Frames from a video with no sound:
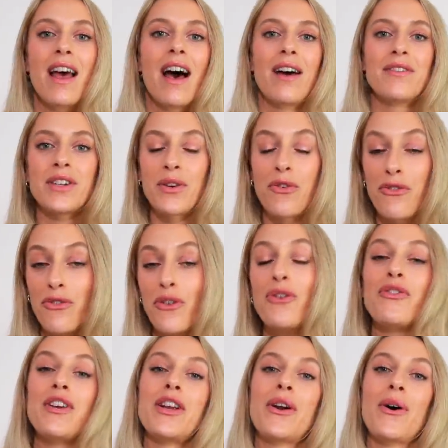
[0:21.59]
I've done a full
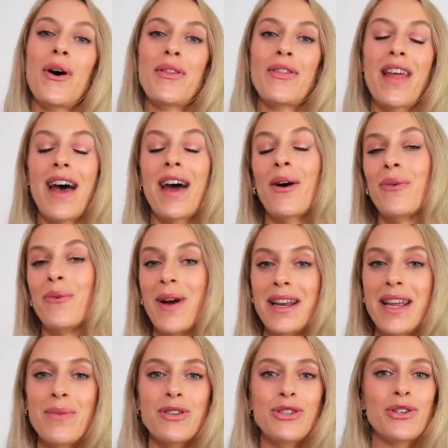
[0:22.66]
video on that
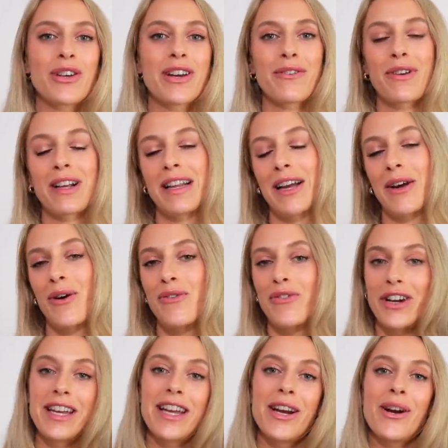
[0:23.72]
already, which you can click
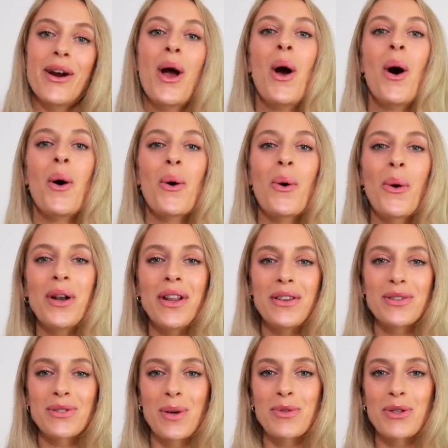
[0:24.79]
over here or in the
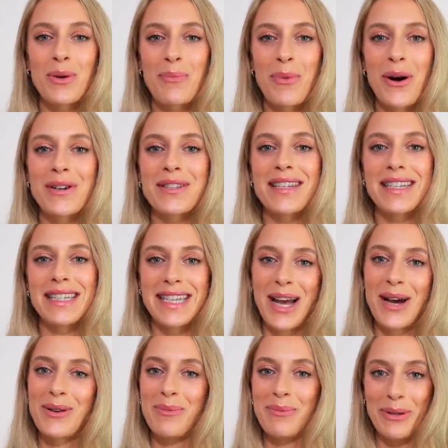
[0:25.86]
description box
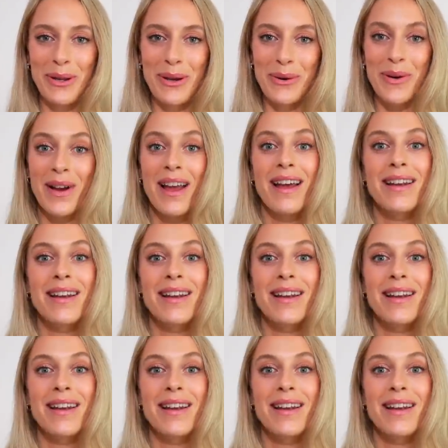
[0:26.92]
down below.